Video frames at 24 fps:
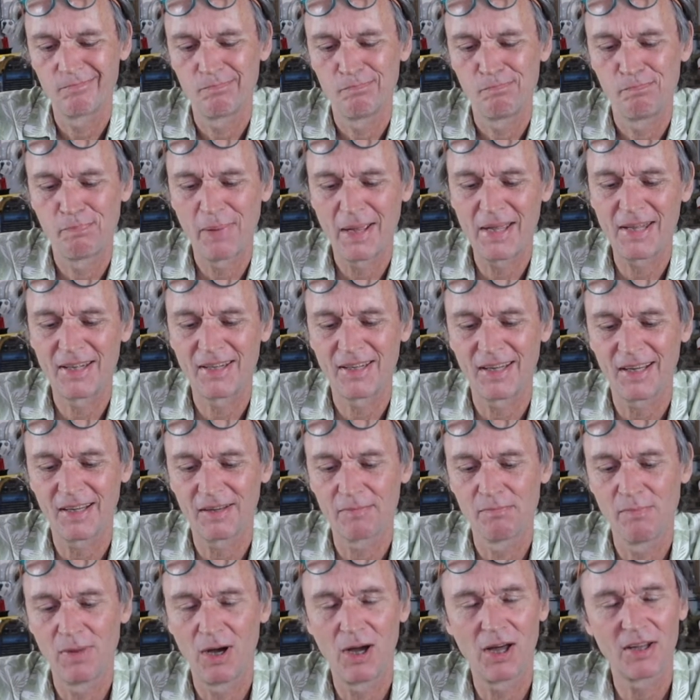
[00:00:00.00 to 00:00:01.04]
basic
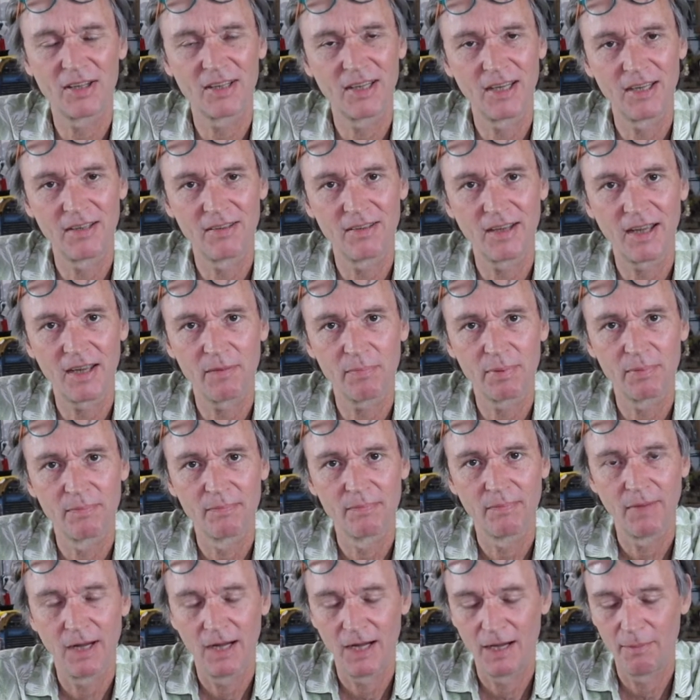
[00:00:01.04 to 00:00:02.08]
masking tape.
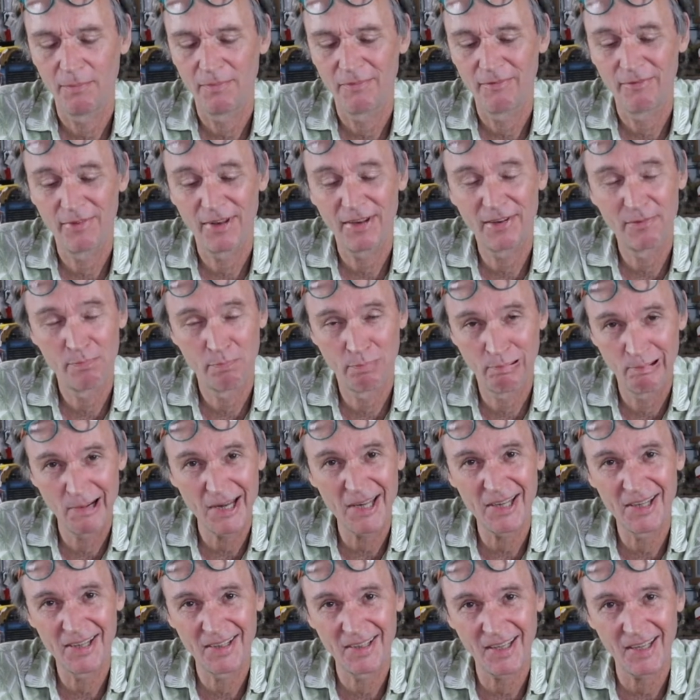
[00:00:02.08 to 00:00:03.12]
It's pretty
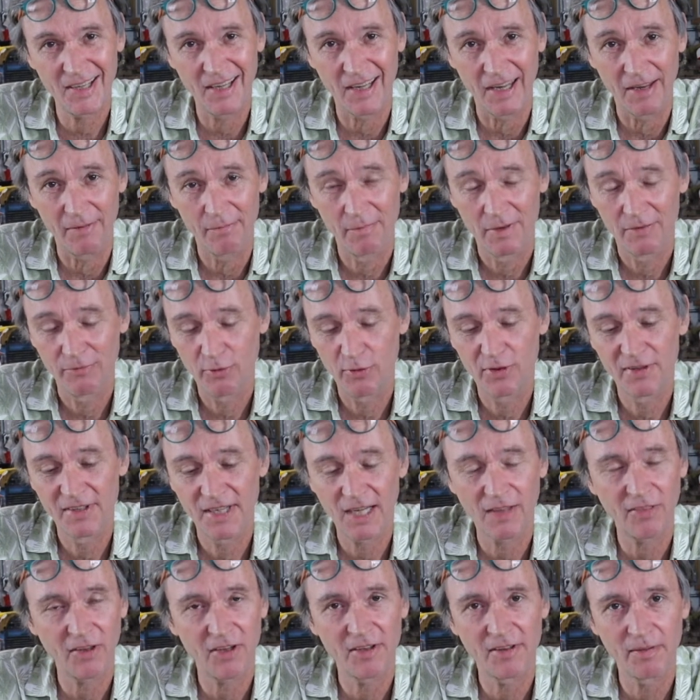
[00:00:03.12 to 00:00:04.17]
sticky. If you
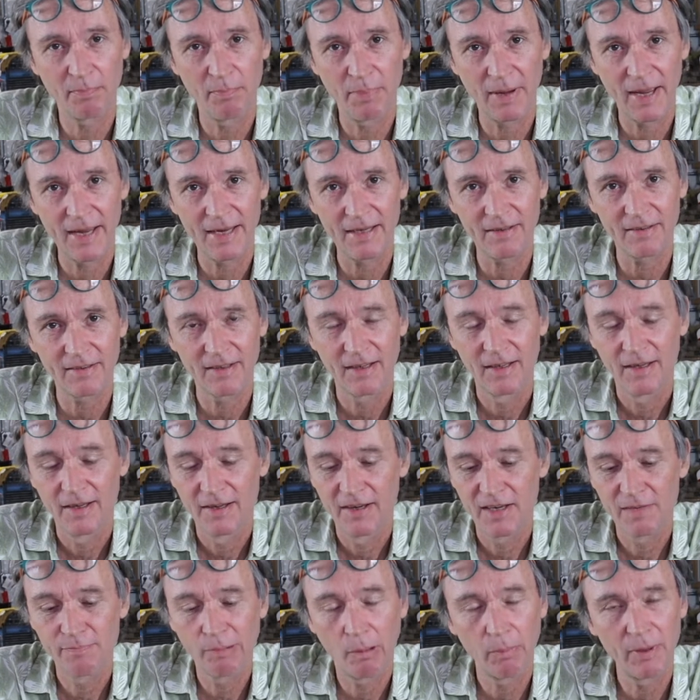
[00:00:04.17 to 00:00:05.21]
stick this to paint,
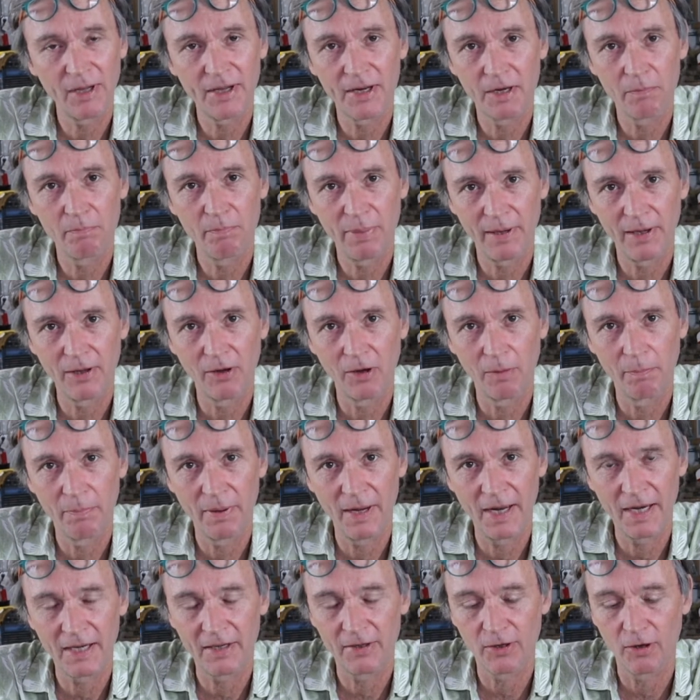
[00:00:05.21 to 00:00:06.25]
it's probably going to peel the
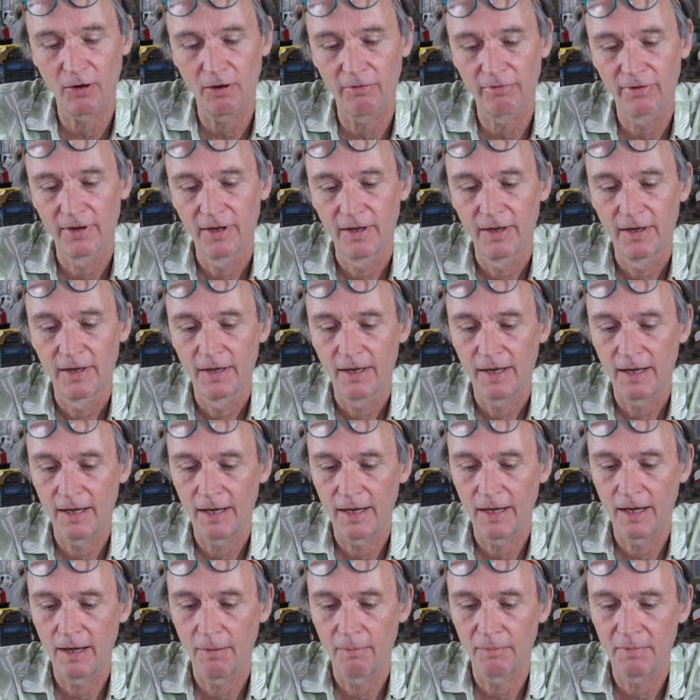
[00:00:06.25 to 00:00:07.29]
paint off.
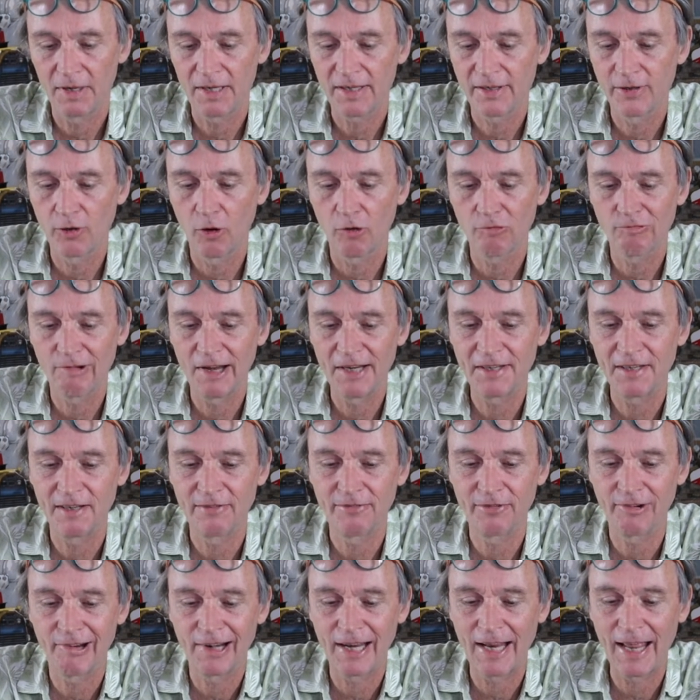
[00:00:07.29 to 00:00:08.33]
It's not rated
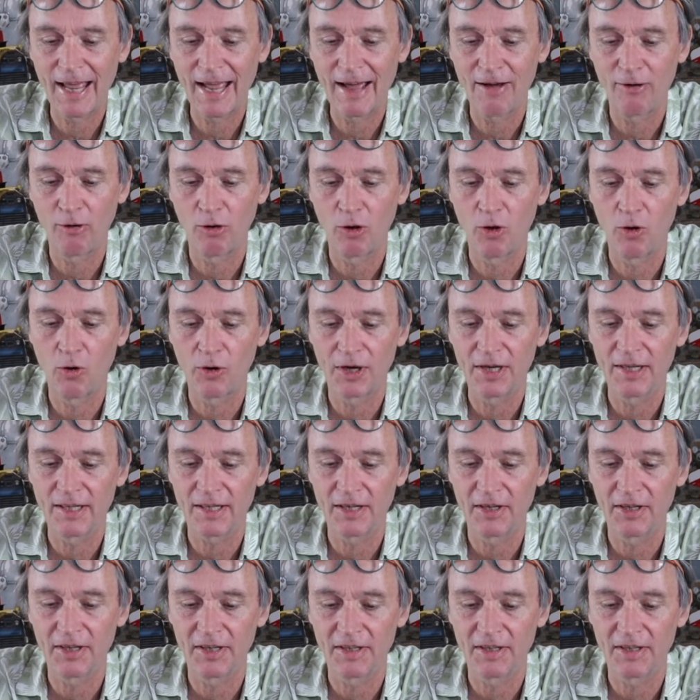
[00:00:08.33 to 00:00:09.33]
for how long it's going to